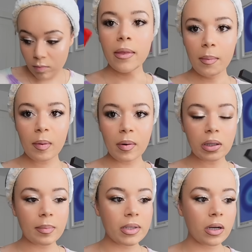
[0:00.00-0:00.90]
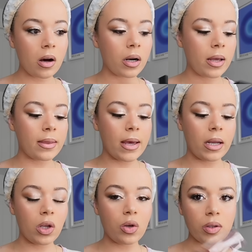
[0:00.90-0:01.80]
I think I'm gonna put a lipstick on and
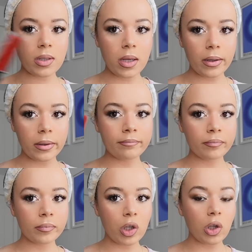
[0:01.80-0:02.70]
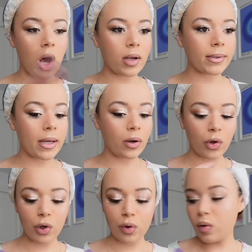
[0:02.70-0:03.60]
then use the gloss that
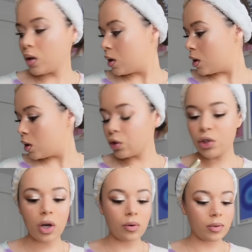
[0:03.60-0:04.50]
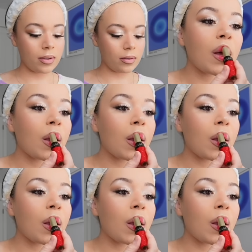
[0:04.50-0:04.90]
crew chose.